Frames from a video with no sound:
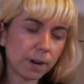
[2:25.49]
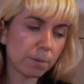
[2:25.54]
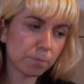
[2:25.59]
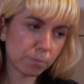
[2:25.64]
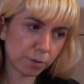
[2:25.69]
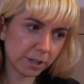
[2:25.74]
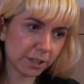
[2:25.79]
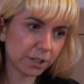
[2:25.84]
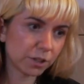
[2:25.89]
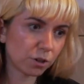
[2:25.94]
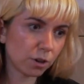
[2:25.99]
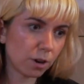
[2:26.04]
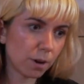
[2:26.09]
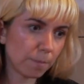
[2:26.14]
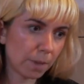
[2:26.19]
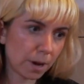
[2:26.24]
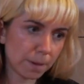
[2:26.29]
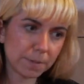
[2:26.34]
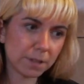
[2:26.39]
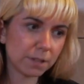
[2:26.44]
I'm pretty sure it
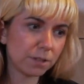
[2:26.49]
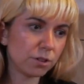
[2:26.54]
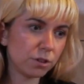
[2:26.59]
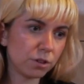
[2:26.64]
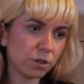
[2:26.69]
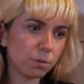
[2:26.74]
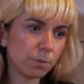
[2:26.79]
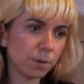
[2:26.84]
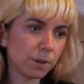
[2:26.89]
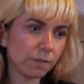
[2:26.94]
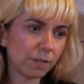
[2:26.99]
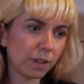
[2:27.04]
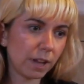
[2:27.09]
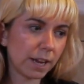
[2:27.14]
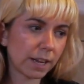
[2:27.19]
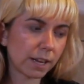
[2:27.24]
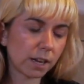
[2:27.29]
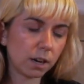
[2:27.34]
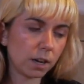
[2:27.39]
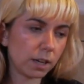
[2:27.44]
might be to do with
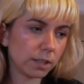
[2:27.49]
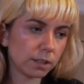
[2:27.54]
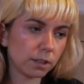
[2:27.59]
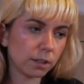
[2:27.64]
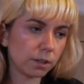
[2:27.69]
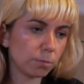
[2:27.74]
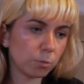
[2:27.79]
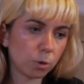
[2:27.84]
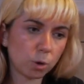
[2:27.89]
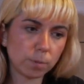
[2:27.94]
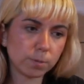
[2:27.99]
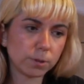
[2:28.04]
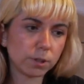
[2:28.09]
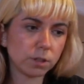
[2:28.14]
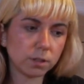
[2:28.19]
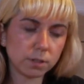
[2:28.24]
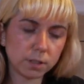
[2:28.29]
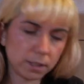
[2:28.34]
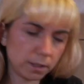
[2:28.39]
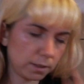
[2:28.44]
like, I don't know, more
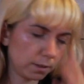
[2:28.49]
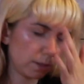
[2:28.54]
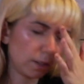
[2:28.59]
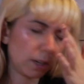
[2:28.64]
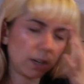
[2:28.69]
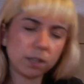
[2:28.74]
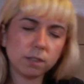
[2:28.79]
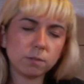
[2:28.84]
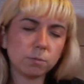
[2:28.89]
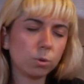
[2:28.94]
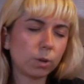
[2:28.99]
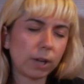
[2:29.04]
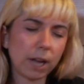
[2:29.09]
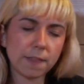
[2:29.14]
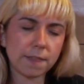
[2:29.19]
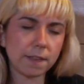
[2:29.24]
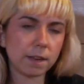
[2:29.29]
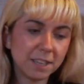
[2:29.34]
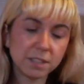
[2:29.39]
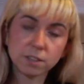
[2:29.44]
opportunities, we'll get there.